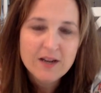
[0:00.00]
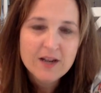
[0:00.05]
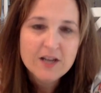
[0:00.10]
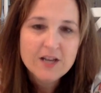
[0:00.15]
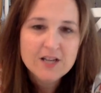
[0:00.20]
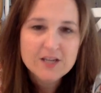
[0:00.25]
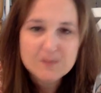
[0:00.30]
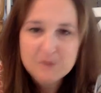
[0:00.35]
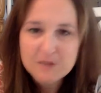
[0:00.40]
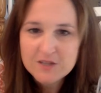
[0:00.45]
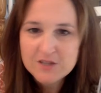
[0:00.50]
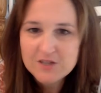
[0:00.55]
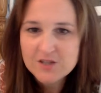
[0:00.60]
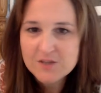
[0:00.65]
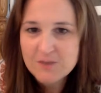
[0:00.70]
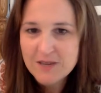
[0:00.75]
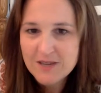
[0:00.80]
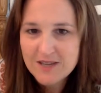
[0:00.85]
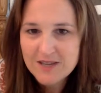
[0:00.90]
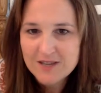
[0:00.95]
As much as
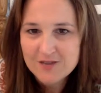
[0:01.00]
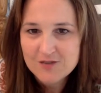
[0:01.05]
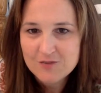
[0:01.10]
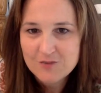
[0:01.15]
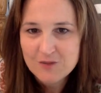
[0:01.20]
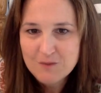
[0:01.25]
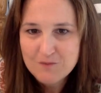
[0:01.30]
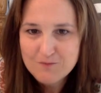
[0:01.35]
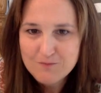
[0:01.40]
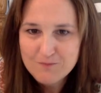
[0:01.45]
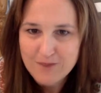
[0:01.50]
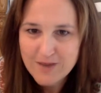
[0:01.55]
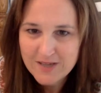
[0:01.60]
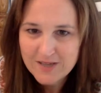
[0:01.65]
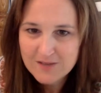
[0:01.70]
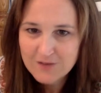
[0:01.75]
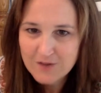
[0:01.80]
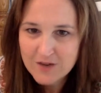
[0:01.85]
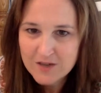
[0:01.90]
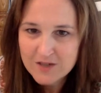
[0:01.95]
my kids are my
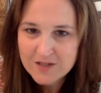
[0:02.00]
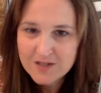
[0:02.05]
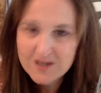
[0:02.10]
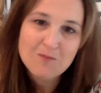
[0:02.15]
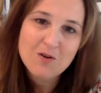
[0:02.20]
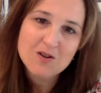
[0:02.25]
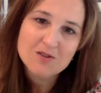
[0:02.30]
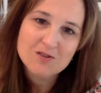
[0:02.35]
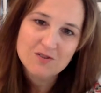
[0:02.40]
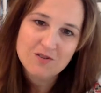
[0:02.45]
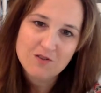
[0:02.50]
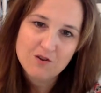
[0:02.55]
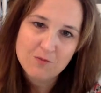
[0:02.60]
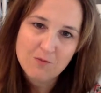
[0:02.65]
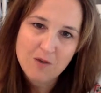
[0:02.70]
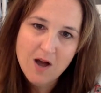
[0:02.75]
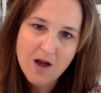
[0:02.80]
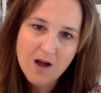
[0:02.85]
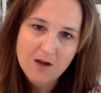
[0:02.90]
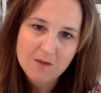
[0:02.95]
best friends, I'm also their
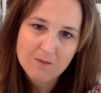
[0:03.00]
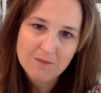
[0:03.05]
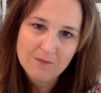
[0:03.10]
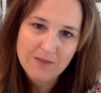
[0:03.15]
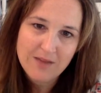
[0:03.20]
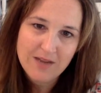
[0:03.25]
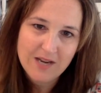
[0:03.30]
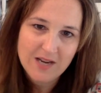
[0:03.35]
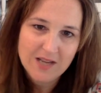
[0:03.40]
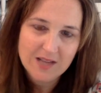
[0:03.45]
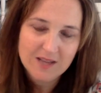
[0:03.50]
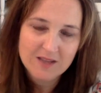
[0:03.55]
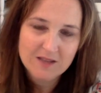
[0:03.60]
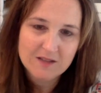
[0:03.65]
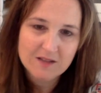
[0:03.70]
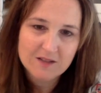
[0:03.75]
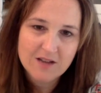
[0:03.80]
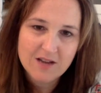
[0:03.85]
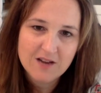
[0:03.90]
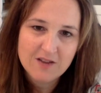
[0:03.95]
mom. And I think
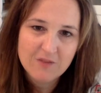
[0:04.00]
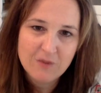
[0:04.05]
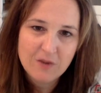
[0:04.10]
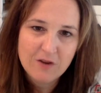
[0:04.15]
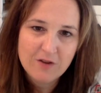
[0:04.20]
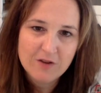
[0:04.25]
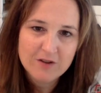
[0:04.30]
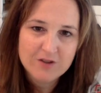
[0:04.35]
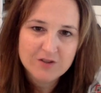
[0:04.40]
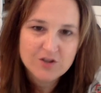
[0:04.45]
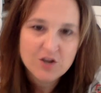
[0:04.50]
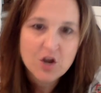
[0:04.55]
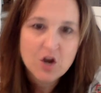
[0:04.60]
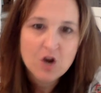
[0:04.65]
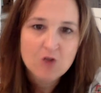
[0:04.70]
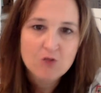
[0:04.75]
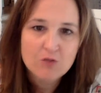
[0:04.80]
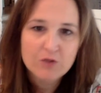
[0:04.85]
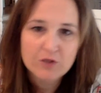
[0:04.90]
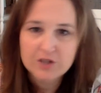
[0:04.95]
a lot of parents
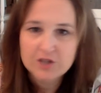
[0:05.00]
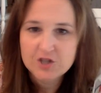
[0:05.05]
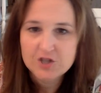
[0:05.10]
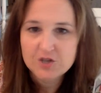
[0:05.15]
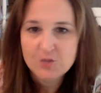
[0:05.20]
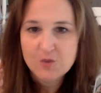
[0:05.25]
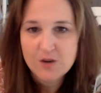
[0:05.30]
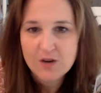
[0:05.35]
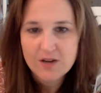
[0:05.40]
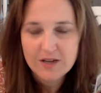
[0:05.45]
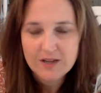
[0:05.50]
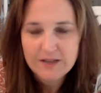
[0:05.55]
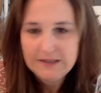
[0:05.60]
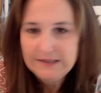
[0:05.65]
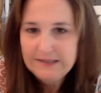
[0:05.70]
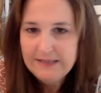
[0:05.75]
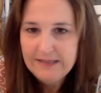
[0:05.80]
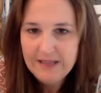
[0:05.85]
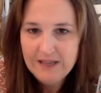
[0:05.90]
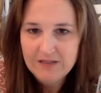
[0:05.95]
really just want to
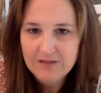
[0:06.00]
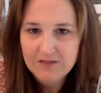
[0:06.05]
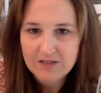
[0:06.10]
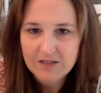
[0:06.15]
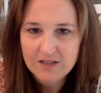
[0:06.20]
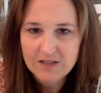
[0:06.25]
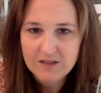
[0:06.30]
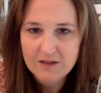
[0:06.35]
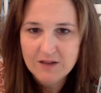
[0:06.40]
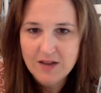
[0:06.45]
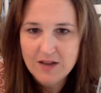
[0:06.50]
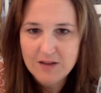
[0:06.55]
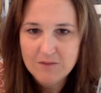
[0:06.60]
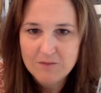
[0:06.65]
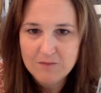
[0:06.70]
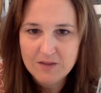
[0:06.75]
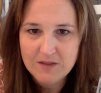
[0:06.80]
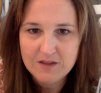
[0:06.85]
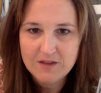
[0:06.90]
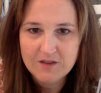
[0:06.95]
cave in and
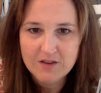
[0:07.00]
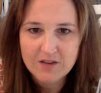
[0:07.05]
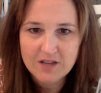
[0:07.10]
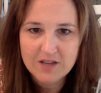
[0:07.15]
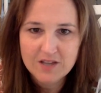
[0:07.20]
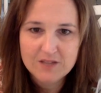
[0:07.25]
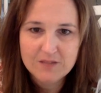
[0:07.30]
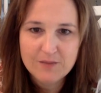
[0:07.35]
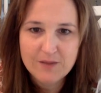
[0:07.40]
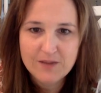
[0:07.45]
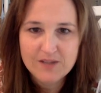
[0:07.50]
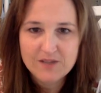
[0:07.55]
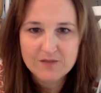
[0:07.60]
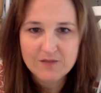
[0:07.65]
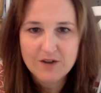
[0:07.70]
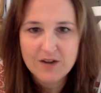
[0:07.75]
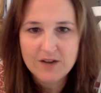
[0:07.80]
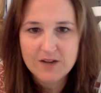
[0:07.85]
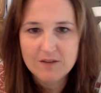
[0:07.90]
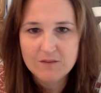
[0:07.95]
be their kid's best
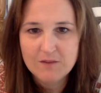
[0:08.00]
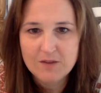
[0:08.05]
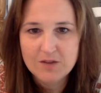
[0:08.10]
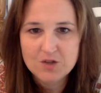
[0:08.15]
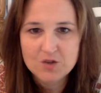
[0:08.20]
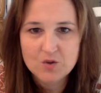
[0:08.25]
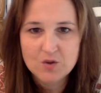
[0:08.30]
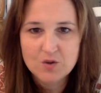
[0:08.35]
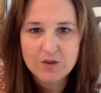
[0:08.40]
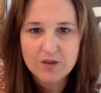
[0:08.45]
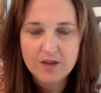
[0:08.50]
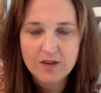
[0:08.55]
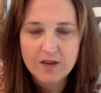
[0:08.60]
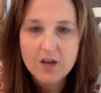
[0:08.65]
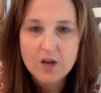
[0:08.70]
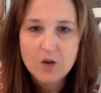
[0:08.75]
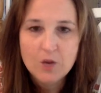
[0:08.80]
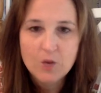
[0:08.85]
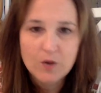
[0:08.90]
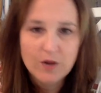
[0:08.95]
friend and make sure that
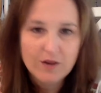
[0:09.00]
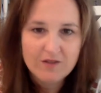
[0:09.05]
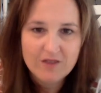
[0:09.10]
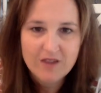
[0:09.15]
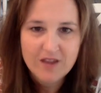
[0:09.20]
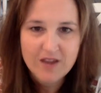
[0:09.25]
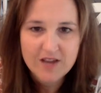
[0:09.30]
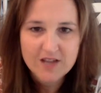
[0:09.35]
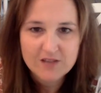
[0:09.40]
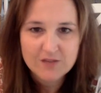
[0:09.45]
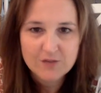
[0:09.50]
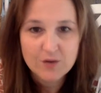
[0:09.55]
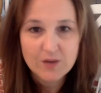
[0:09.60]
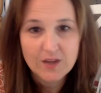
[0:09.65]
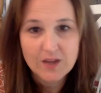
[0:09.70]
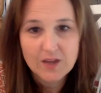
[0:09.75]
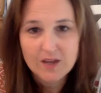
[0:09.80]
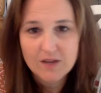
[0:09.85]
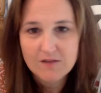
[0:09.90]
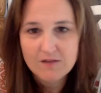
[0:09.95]
whatever they ask for,
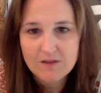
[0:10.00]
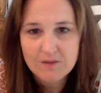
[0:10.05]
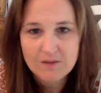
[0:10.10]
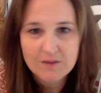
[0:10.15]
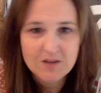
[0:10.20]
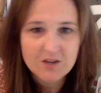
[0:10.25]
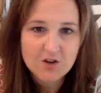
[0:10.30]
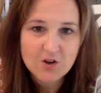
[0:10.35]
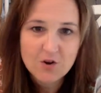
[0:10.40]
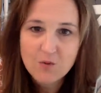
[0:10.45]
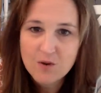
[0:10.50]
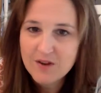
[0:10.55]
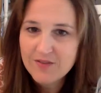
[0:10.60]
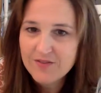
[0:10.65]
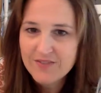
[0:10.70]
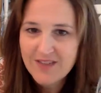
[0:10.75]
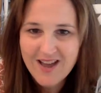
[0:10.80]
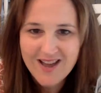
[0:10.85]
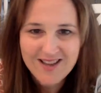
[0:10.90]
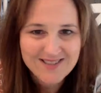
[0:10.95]
they give them. And you know what?
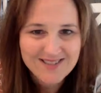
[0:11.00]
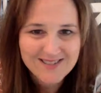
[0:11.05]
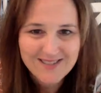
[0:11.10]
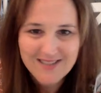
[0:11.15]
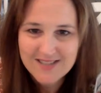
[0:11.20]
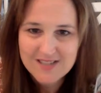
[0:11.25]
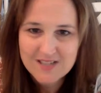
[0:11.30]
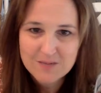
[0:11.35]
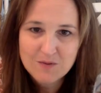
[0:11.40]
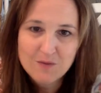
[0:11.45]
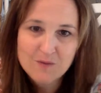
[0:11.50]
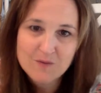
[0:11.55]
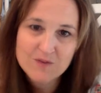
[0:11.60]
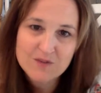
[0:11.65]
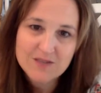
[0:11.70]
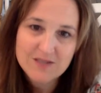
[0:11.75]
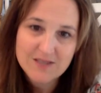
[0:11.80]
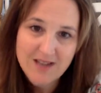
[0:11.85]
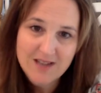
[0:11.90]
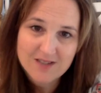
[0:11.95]
That sets them up for
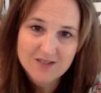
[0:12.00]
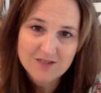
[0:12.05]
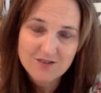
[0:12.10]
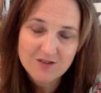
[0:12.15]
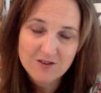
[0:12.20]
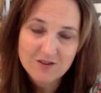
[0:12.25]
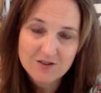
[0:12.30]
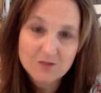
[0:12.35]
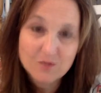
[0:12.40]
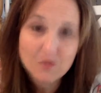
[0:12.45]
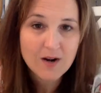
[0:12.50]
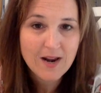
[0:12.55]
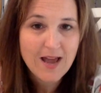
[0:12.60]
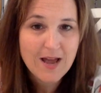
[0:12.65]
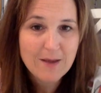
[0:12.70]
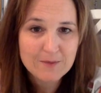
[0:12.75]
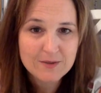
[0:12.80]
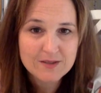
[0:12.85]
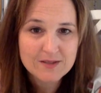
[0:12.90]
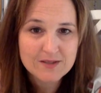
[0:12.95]
disaster. Because what
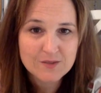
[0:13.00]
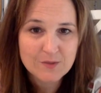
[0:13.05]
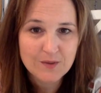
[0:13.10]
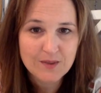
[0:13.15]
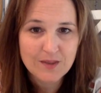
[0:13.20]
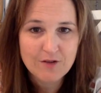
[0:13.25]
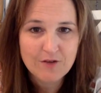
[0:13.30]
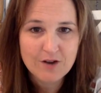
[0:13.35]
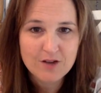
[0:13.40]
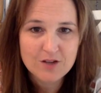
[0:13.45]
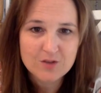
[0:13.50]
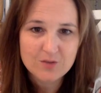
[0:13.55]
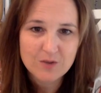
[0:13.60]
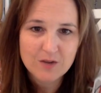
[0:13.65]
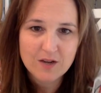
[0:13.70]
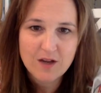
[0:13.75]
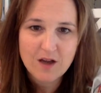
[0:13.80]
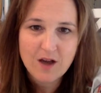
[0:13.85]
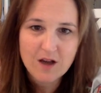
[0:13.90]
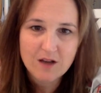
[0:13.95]
happens when they
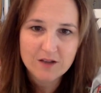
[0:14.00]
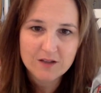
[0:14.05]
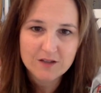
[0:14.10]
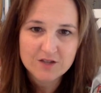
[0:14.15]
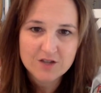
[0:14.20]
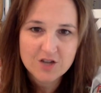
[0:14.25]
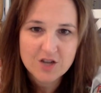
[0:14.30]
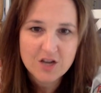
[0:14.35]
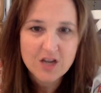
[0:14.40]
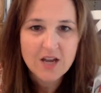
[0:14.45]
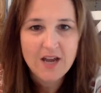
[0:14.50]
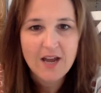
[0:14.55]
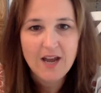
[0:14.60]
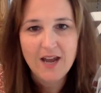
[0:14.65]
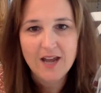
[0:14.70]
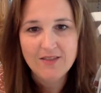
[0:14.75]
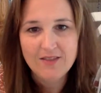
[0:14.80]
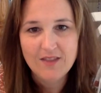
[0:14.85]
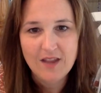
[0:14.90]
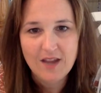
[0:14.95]
graduate college
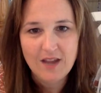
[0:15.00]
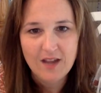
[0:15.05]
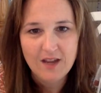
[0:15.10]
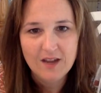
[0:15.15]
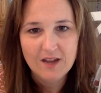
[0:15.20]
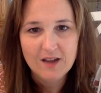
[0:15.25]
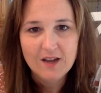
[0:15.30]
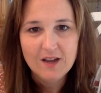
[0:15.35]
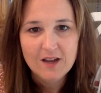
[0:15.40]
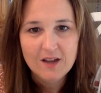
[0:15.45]
and they